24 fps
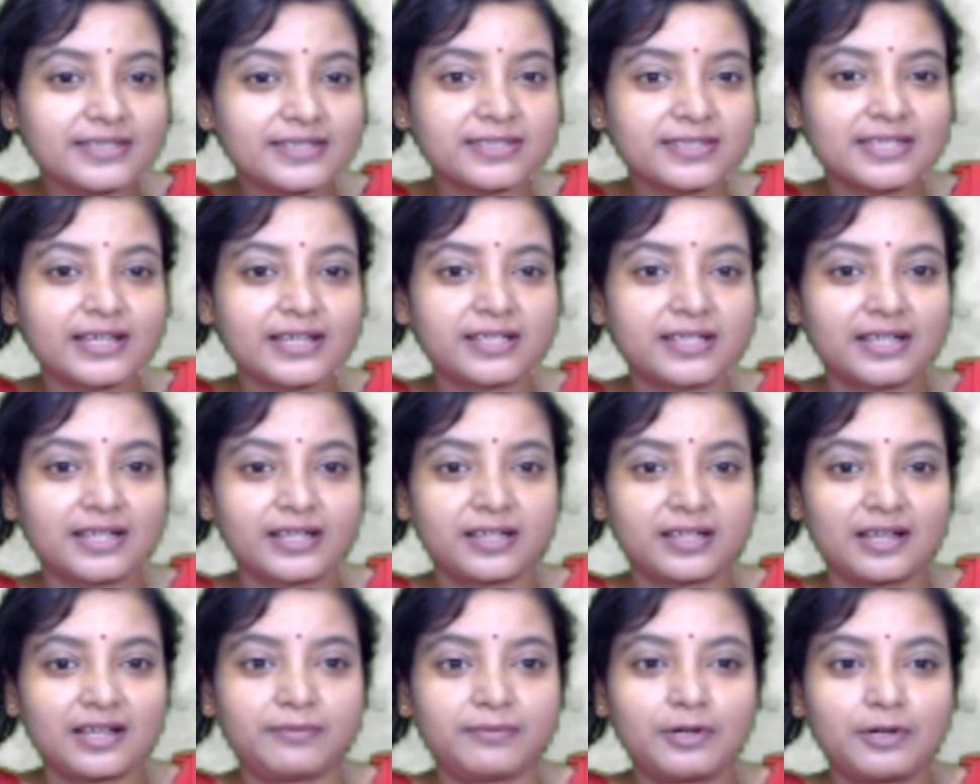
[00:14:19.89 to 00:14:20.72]
The secret
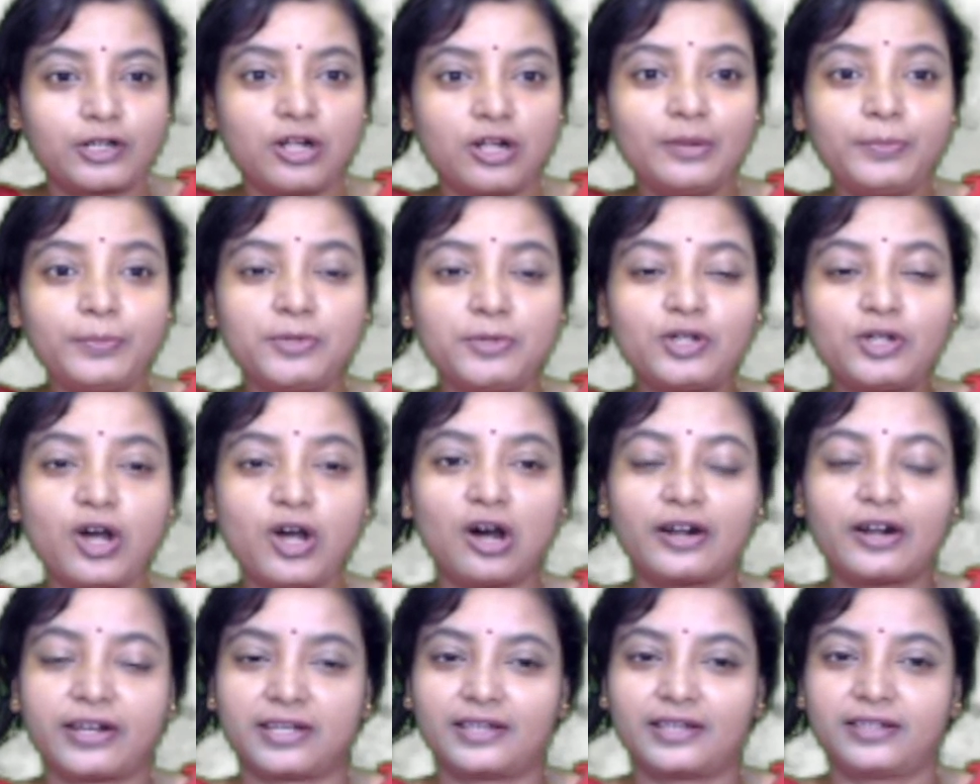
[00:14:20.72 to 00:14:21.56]
lover of
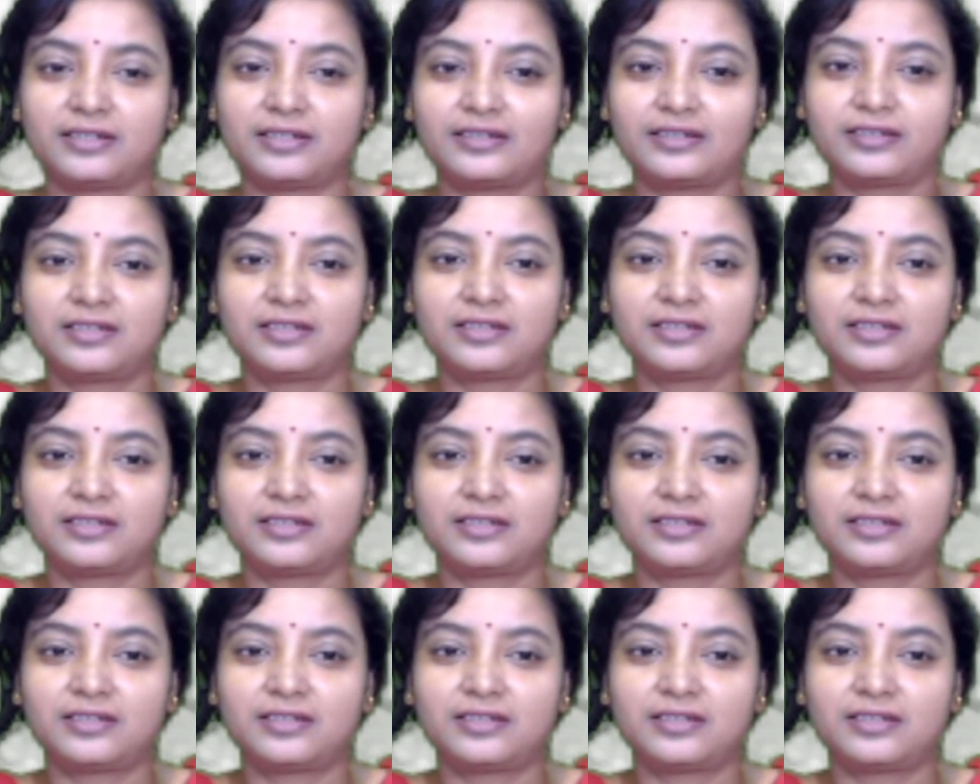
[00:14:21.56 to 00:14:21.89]
Dorigen.